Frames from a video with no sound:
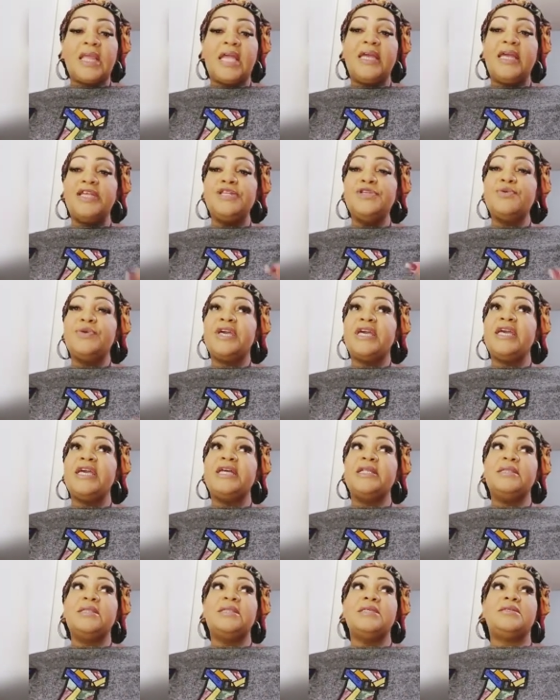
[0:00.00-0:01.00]
And you
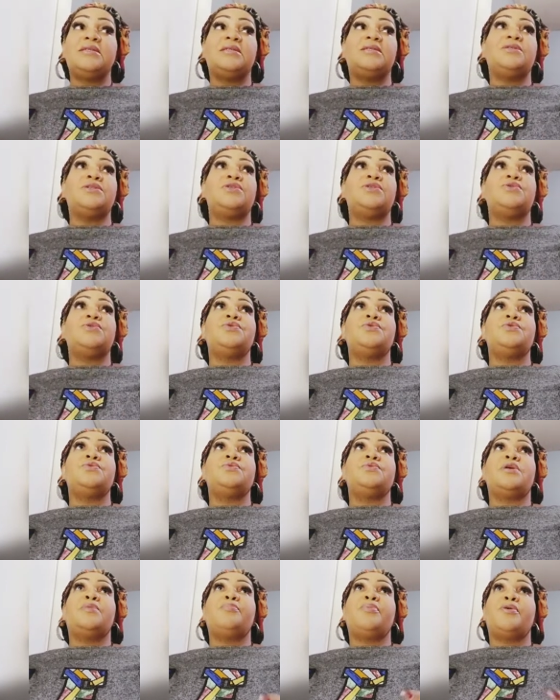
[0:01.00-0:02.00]
can't listen
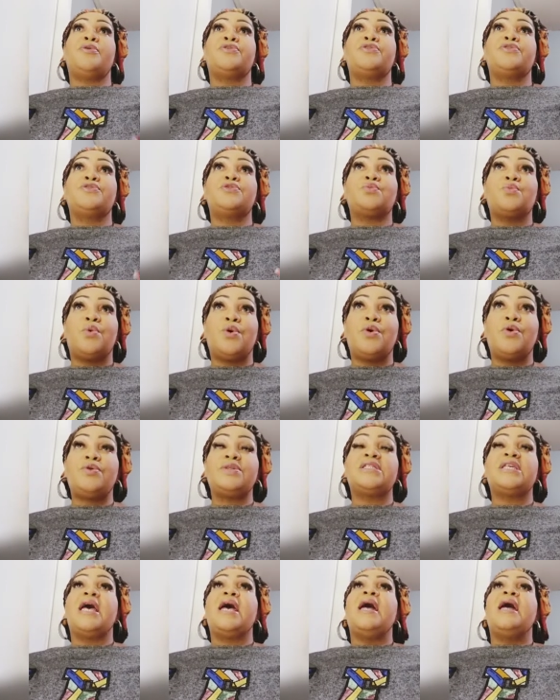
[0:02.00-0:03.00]
to a person's
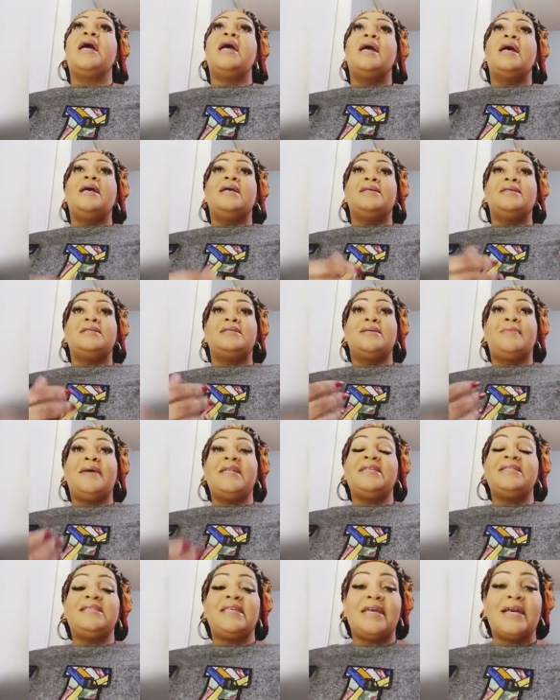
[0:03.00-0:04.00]
words.
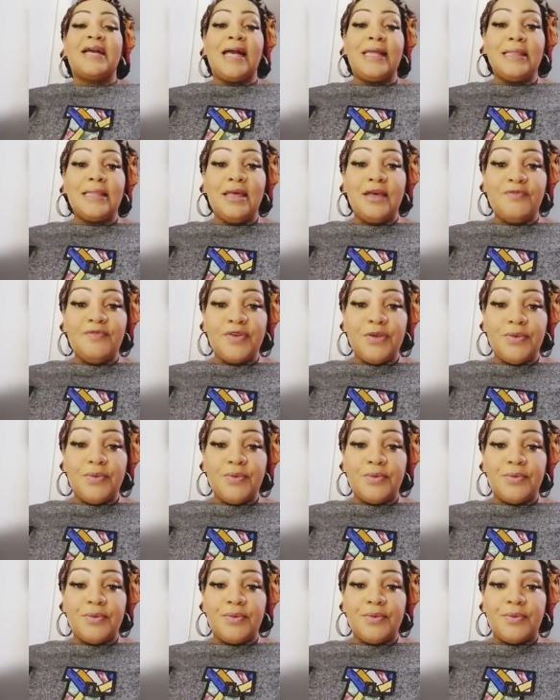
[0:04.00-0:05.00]
Somebody saying, I love
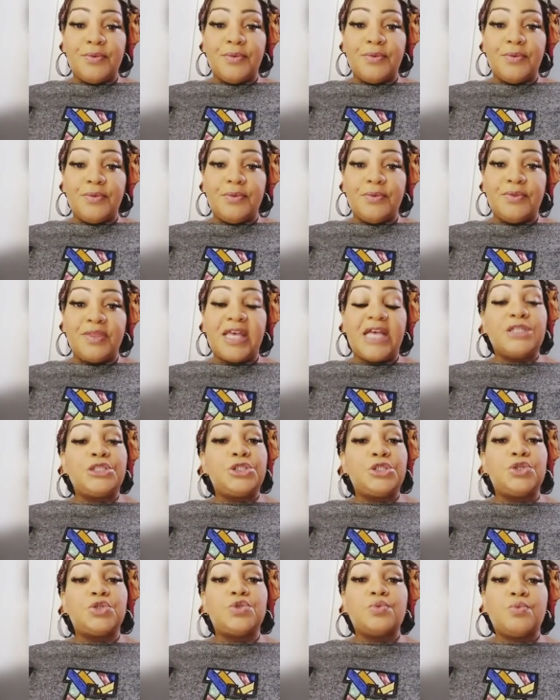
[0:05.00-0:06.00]
you, that's
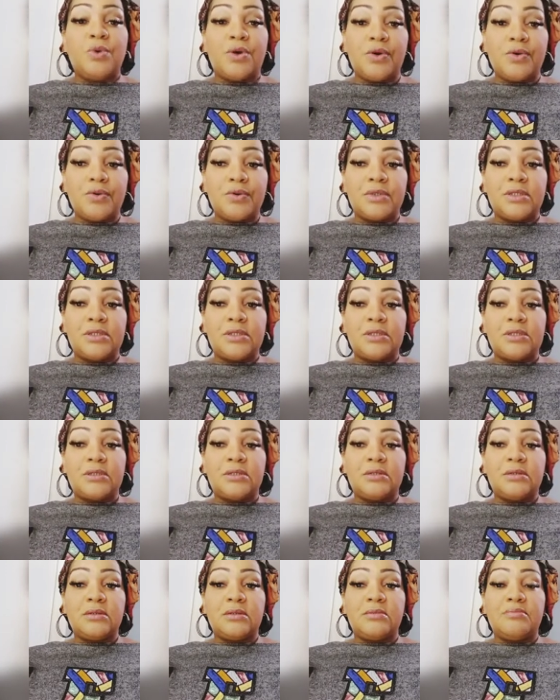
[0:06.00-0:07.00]
just words.
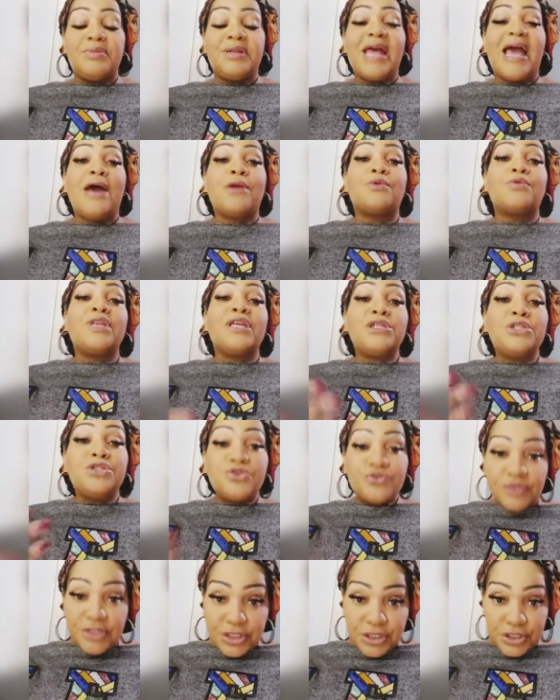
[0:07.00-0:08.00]
But how do they
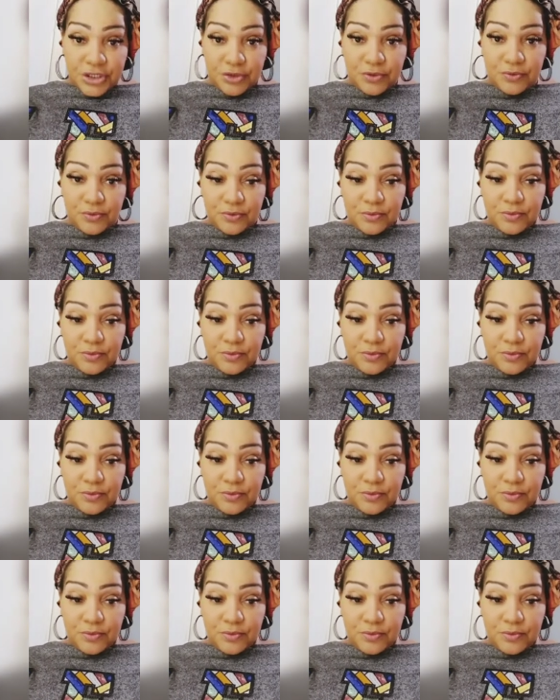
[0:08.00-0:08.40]
treat you?